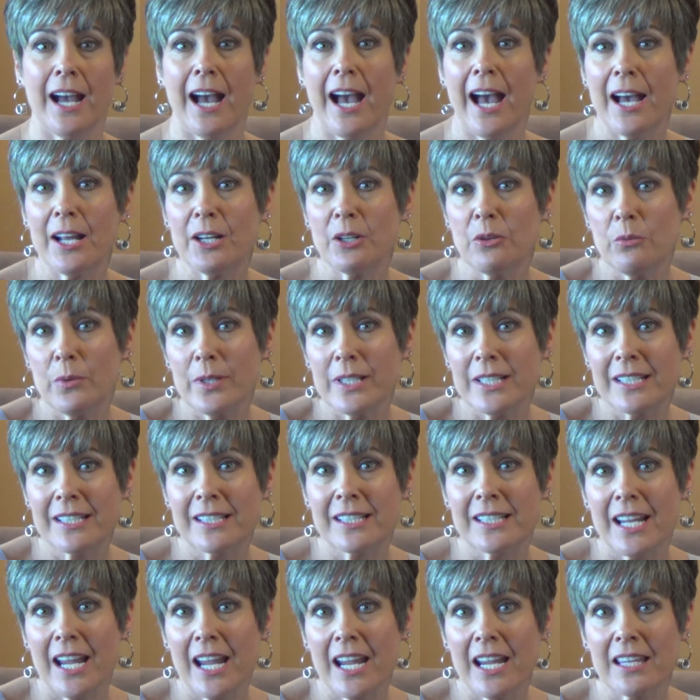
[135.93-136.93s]
how do we
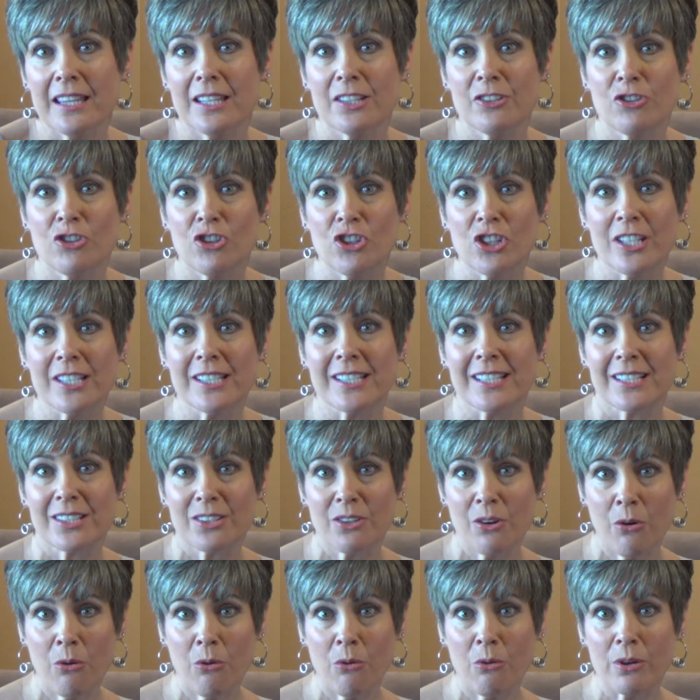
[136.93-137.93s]
stay the Jesus
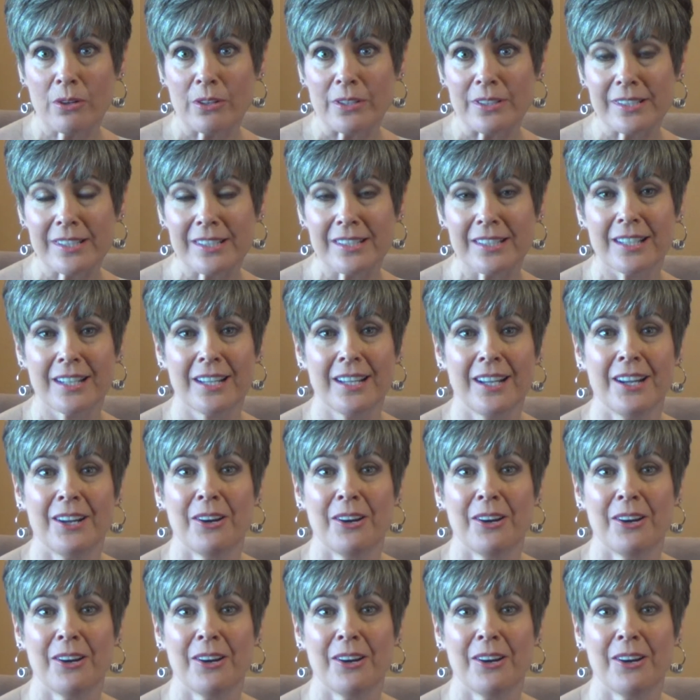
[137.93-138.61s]
course?